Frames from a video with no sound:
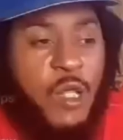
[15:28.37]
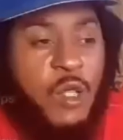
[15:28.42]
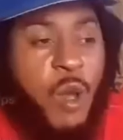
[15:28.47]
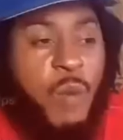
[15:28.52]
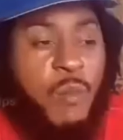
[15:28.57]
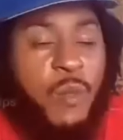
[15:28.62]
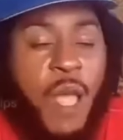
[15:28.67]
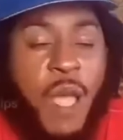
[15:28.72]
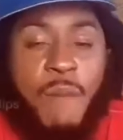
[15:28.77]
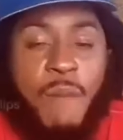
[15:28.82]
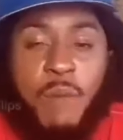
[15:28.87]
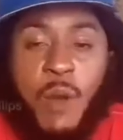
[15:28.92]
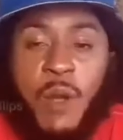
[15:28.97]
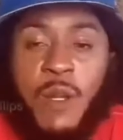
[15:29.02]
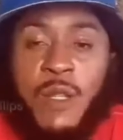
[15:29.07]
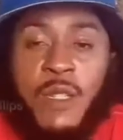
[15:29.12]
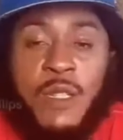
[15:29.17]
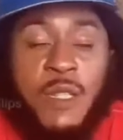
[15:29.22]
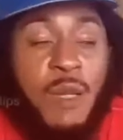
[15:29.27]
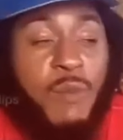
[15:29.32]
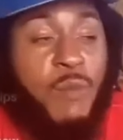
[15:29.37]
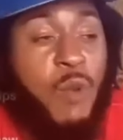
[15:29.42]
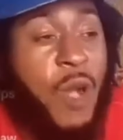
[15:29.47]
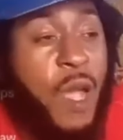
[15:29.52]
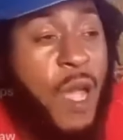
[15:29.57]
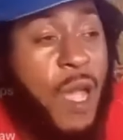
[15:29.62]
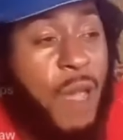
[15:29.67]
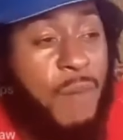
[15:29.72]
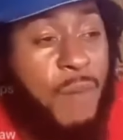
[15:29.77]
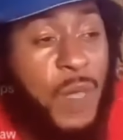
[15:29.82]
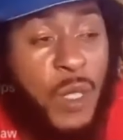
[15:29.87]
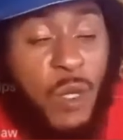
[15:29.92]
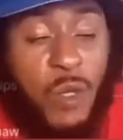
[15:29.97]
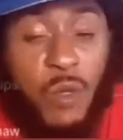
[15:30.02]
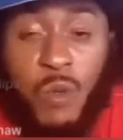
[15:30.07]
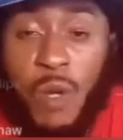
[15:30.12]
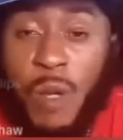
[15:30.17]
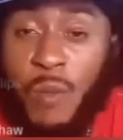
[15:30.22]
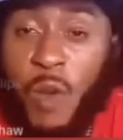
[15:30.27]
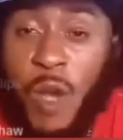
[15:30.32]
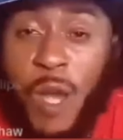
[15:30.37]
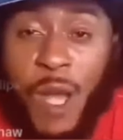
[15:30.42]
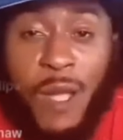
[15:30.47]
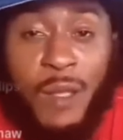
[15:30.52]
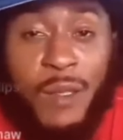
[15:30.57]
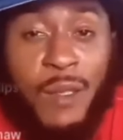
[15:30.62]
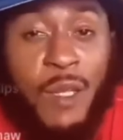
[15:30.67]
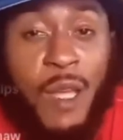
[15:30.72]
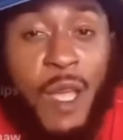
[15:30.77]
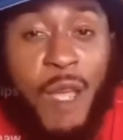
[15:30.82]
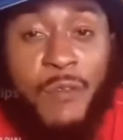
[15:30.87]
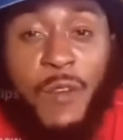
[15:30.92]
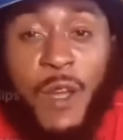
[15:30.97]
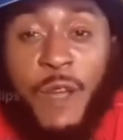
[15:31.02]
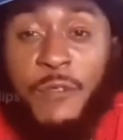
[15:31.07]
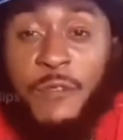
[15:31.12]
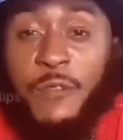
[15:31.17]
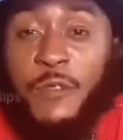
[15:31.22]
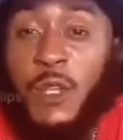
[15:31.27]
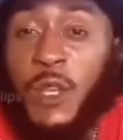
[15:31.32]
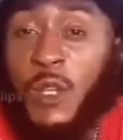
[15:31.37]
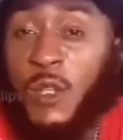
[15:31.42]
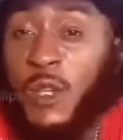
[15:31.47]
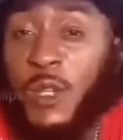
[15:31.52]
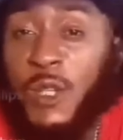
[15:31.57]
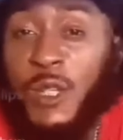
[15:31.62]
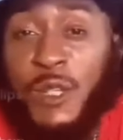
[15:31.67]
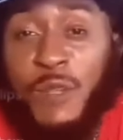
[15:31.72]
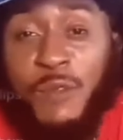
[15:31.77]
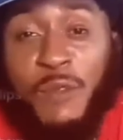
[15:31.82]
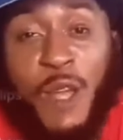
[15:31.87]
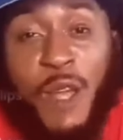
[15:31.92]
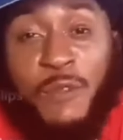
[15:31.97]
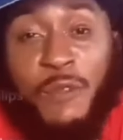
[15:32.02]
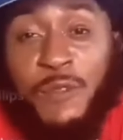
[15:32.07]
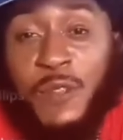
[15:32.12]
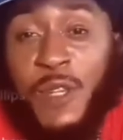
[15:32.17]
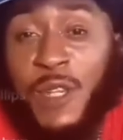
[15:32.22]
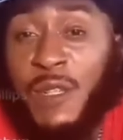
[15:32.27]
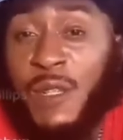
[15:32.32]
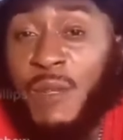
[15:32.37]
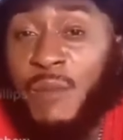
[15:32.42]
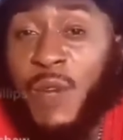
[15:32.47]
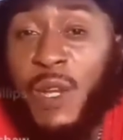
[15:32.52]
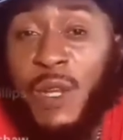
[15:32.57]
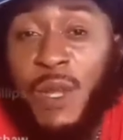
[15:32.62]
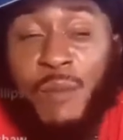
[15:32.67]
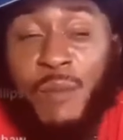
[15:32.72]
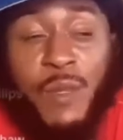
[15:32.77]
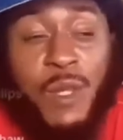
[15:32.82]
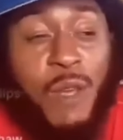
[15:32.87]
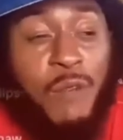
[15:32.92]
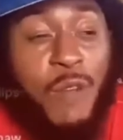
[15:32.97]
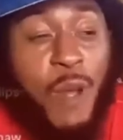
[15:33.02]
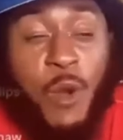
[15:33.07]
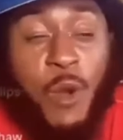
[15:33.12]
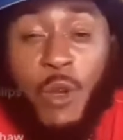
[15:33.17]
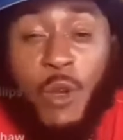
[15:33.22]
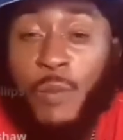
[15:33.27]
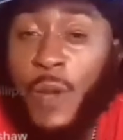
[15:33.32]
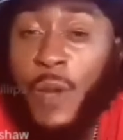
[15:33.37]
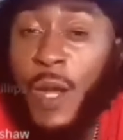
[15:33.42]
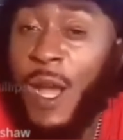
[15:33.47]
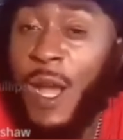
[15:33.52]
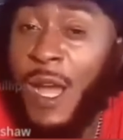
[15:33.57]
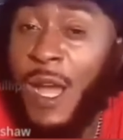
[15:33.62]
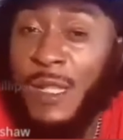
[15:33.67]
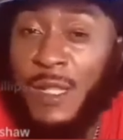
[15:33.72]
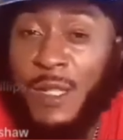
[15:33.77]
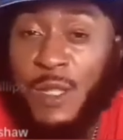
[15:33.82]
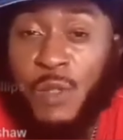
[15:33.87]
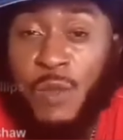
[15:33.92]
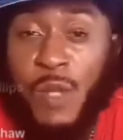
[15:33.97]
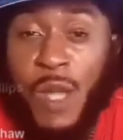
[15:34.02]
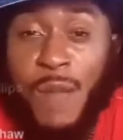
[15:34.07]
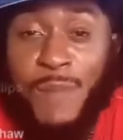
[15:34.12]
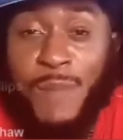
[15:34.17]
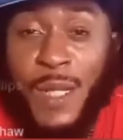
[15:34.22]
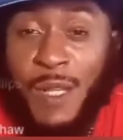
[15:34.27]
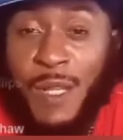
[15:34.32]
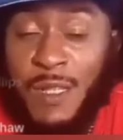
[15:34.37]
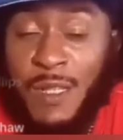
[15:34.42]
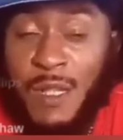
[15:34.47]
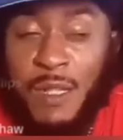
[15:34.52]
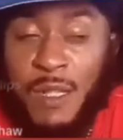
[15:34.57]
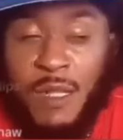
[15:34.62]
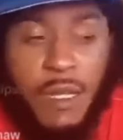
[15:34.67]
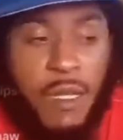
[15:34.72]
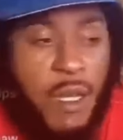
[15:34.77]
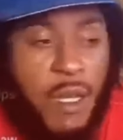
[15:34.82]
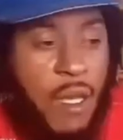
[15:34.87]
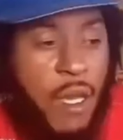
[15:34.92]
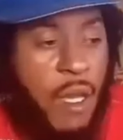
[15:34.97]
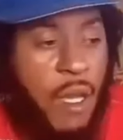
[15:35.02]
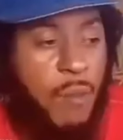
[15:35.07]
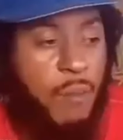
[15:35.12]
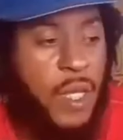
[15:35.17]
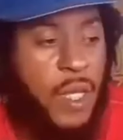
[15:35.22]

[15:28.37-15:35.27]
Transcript: Sometimes police say, boy, me no know boy. If I fake you, if I fake you, brother, me never woke up an artist with her manners like that.